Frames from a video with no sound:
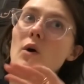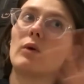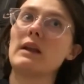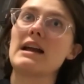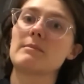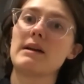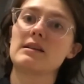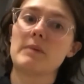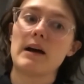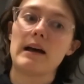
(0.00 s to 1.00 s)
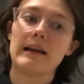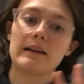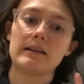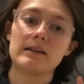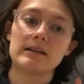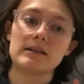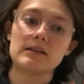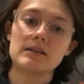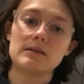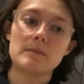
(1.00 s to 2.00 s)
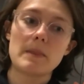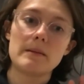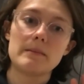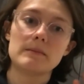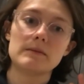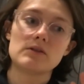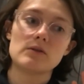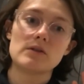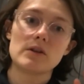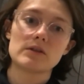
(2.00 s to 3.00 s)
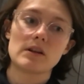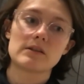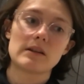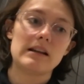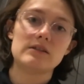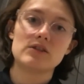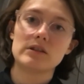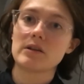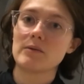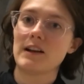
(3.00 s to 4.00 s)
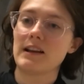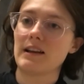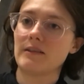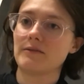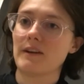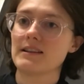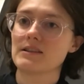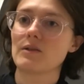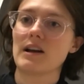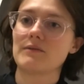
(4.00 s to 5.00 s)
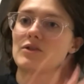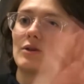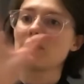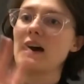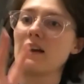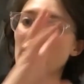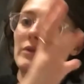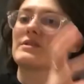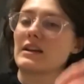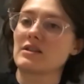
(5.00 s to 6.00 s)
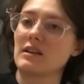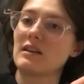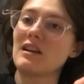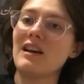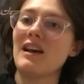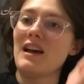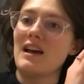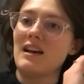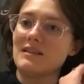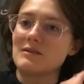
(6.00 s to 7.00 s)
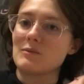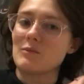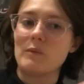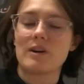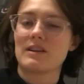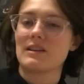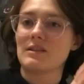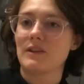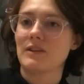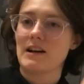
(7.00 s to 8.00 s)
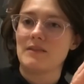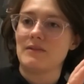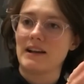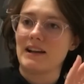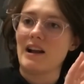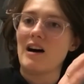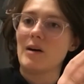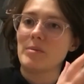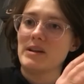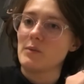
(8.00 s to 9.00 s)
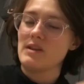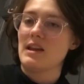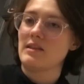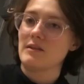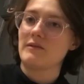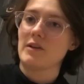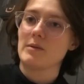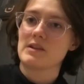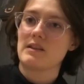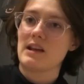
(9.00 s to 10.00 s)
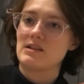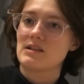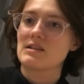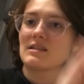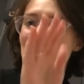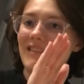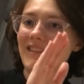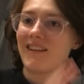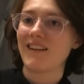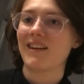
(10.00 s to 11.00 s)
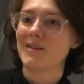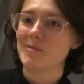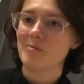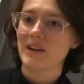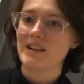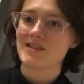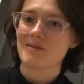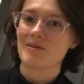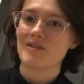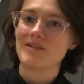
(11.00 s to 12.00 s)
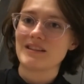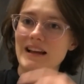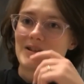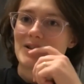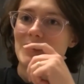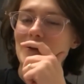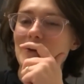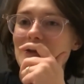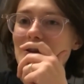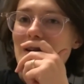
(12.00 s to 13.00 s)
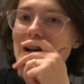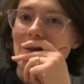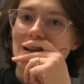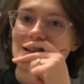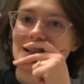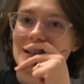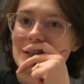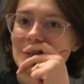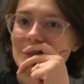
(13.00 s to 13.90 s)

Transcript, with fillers: all animated by studio Tontaine and Gilles Cuvelier in France, who kind of took that whole section. We wanted it to feel kind of like an art piece within the film. So they just blitzed through like two animators and did.